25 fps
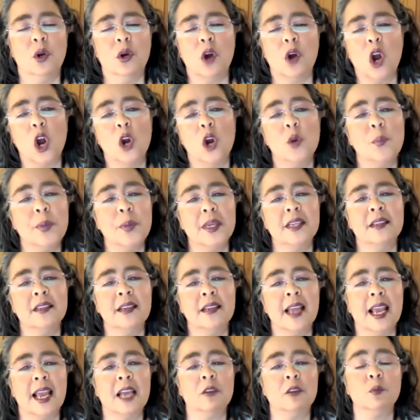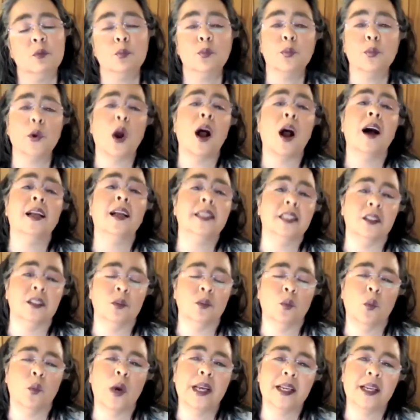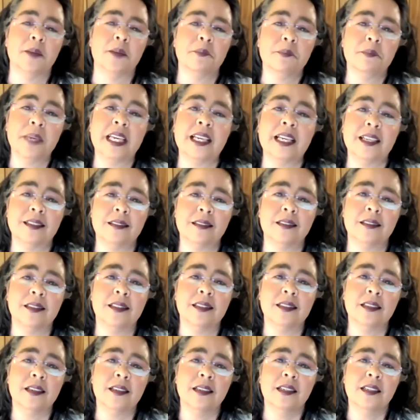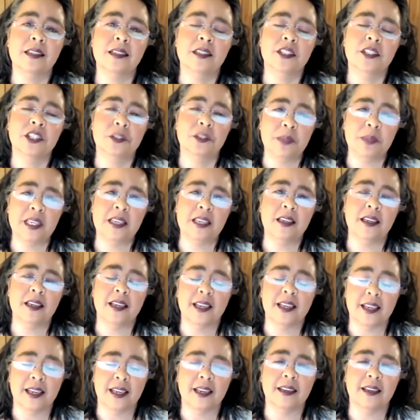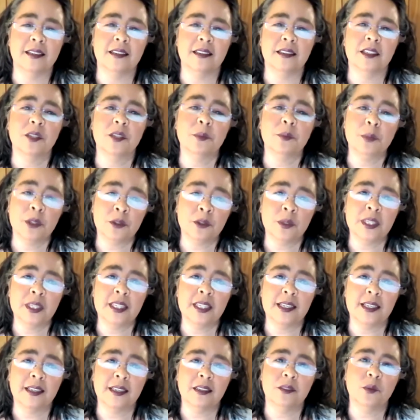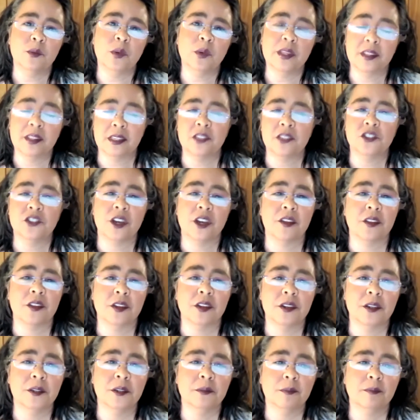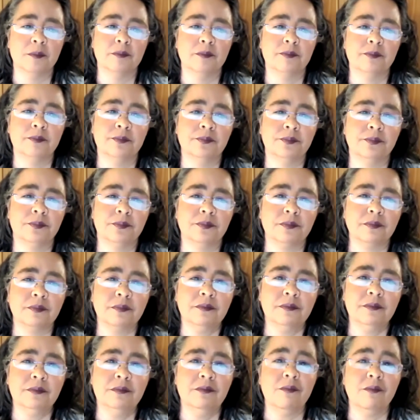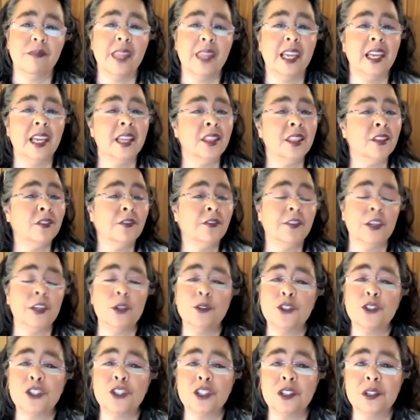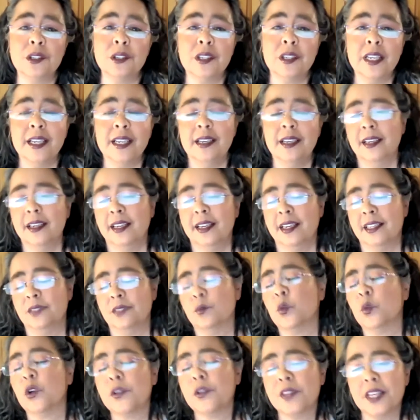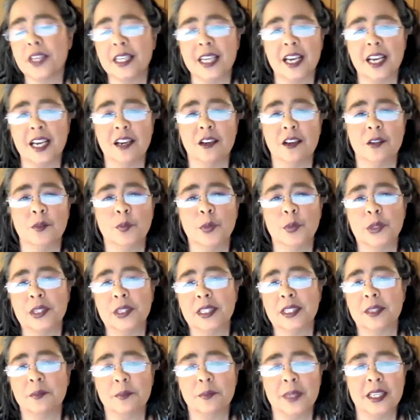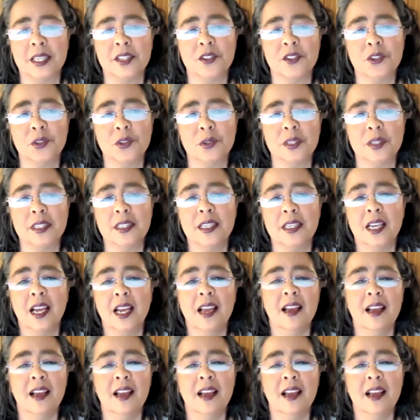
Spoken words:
open and broaden what it means to be in community with each other. In the future, in Worthy Now Prison Ministry,